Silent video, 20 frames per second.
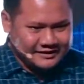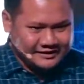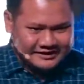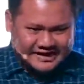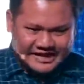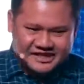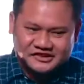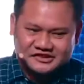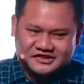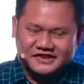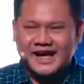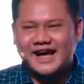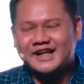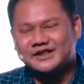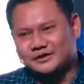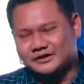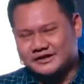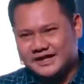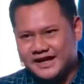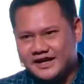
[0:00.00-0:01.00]
things start
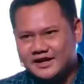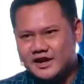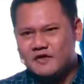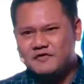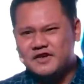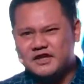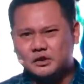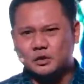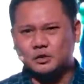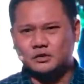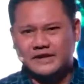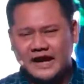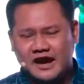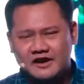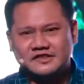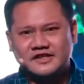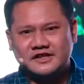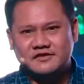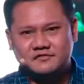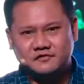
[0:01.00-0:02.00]
to take off in
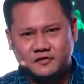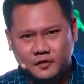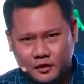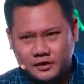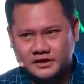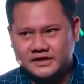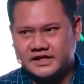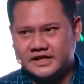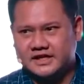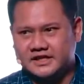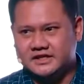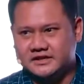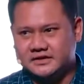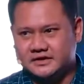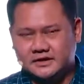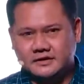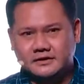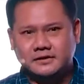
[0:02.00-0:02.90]
2014,